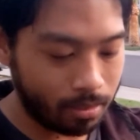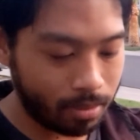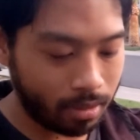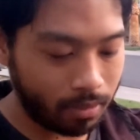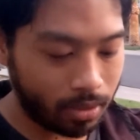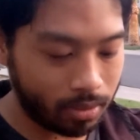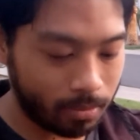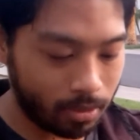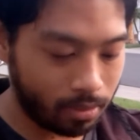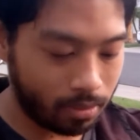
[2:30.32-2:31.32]
Probably won't
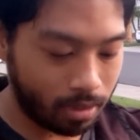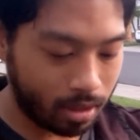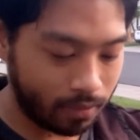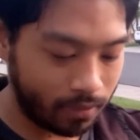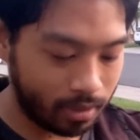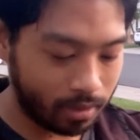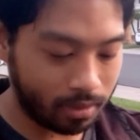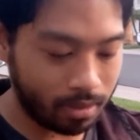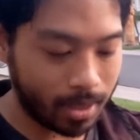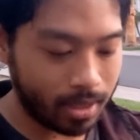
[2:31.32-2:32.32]
smoke through all of this,
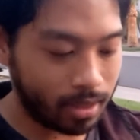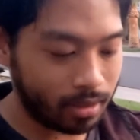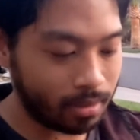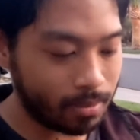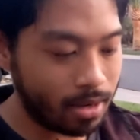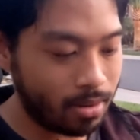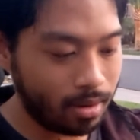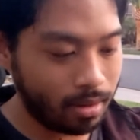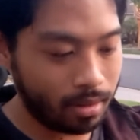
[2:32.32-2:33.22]
so I might take some out.